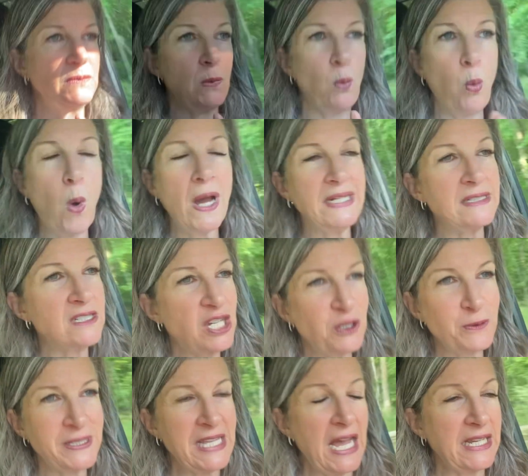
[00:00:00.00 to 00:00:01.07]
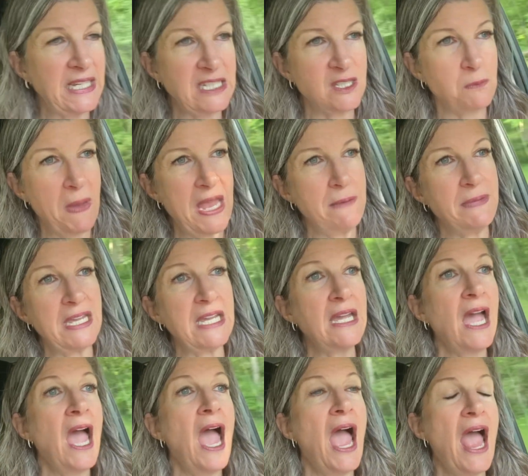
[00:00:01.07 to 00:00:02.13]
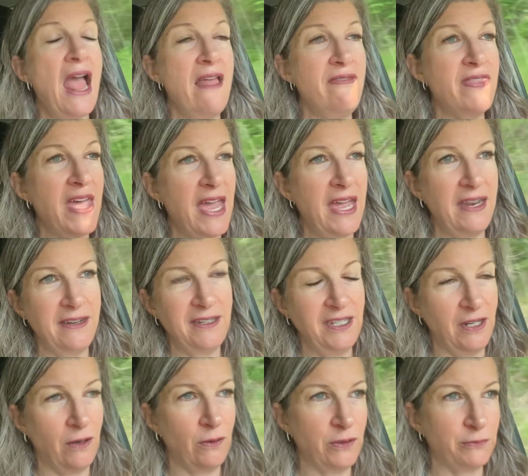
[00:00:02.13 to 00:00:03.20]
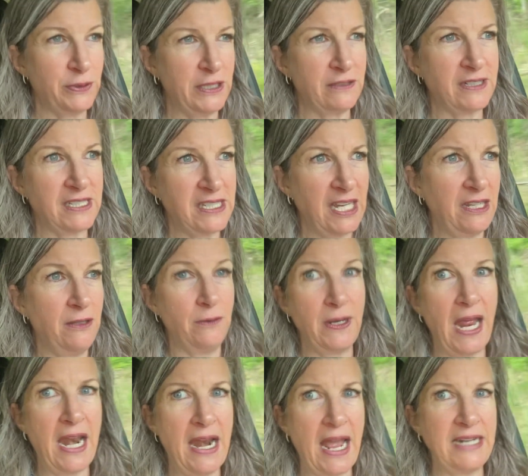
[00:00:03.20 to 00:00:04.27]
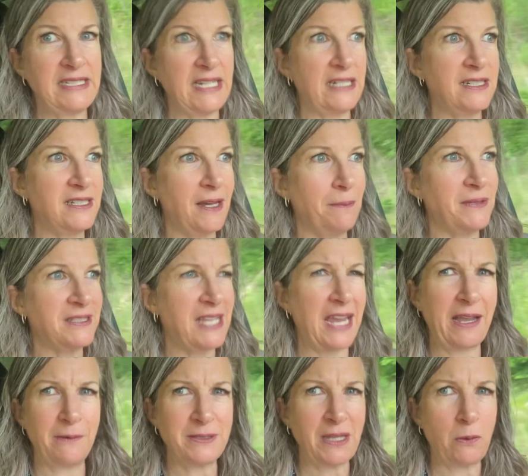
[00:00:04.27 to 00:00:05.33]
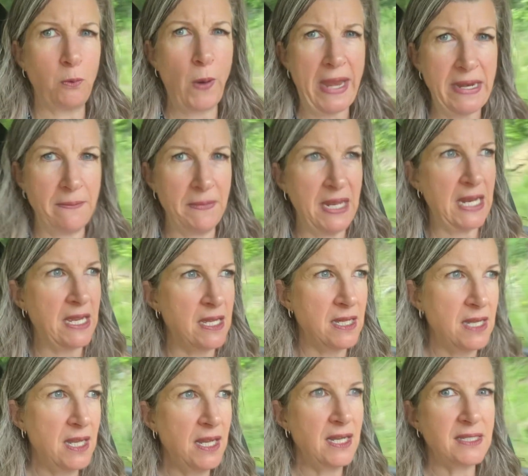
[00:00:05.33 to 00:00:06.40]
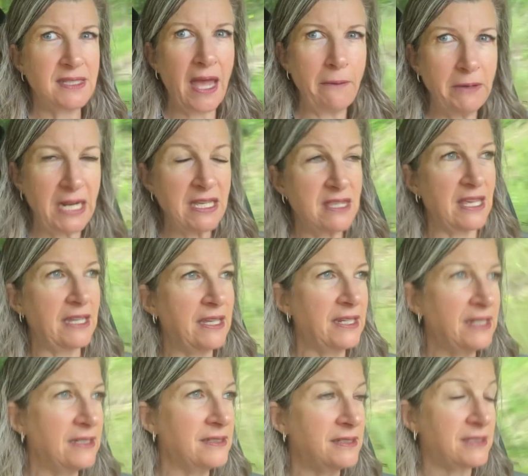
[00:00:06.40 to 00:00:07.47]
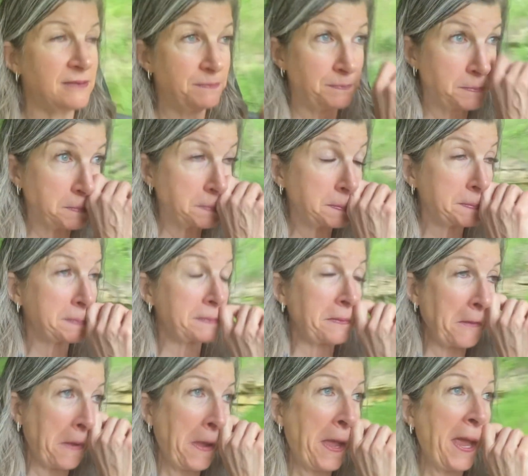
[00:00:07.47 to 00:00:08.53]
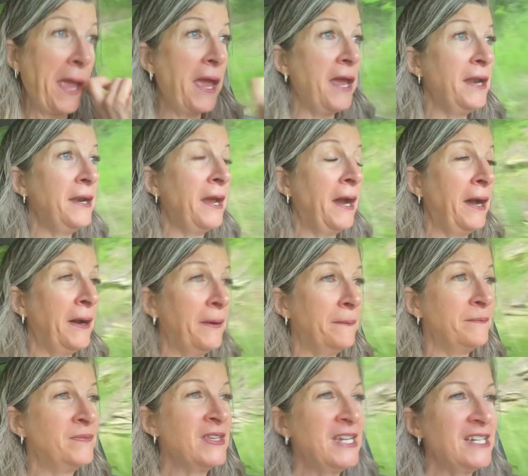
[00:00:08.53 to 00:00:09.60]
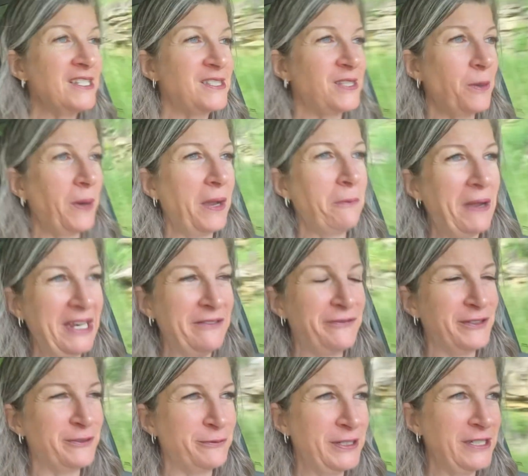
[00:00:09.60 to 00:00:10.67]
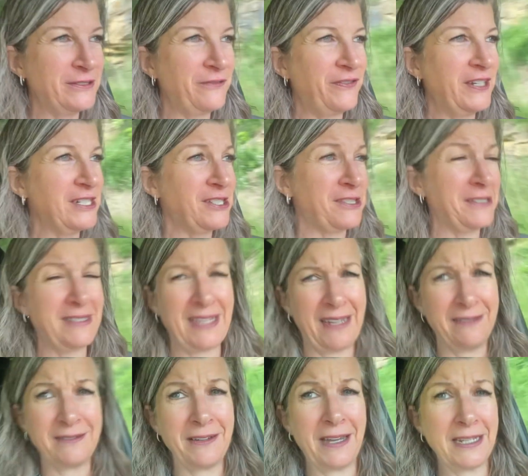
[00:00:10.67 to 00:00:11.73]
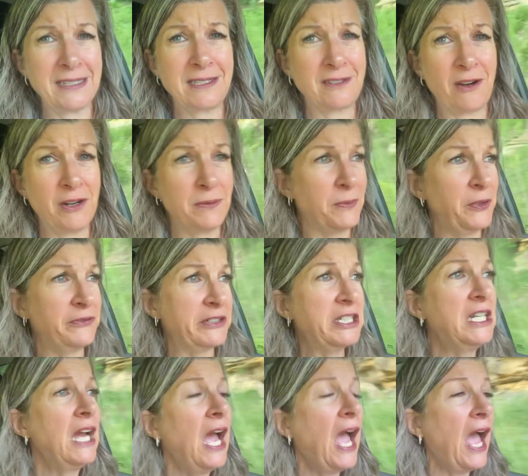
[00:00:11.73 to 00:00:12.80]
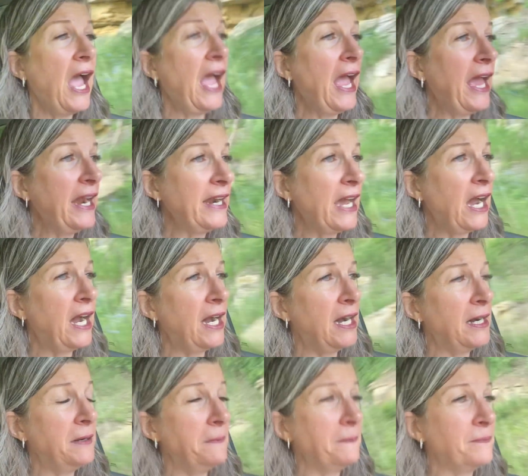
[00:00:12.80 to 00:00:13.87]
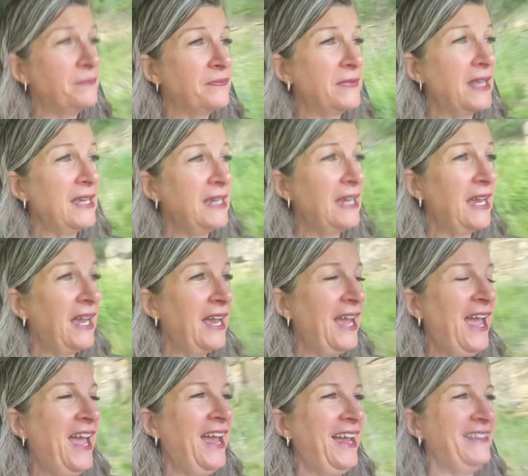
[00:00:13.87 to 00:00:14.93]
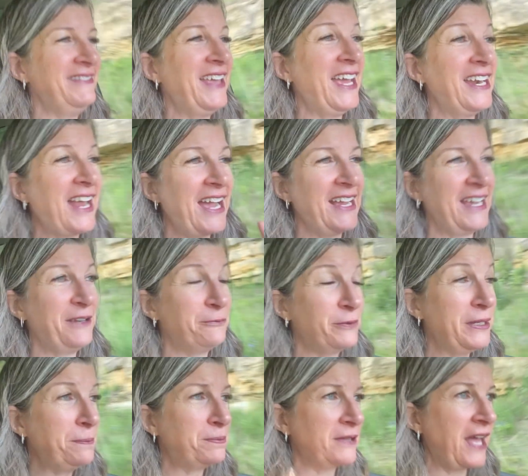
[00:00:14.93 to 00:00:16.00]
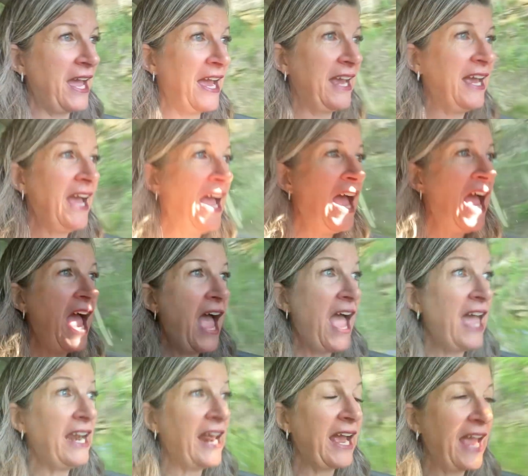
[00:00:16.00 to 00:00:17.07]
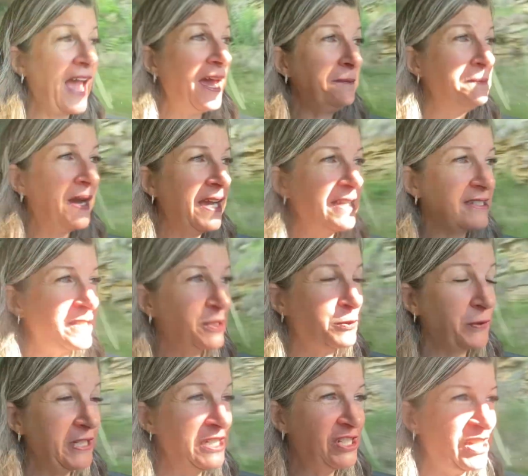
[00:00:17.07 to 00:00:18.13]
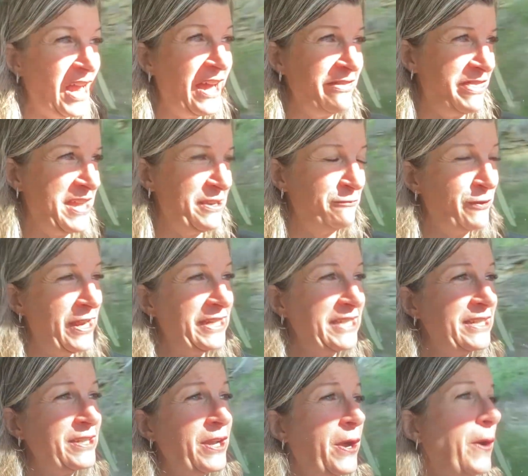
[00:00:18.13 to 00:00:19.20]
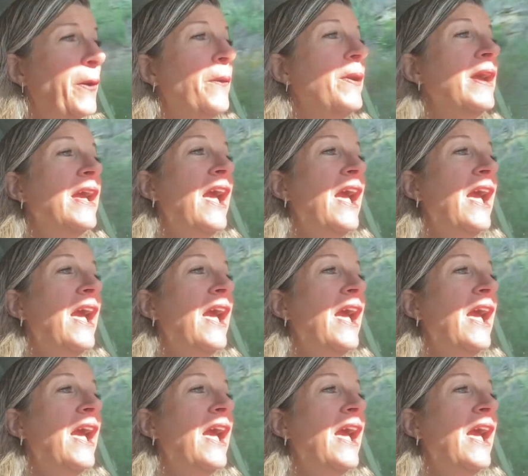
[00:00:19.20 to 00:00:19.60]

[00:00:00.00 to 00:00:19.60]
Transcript: one, two seconds maybe, and then, you know, the reel continued. And I did a double take. I was like, wait a minute, is that what I think it is? And um, so I waited for the reel to finish because I don't know how to start them over. And, um, and then I hit replay and I had my screenshot thing ready to go.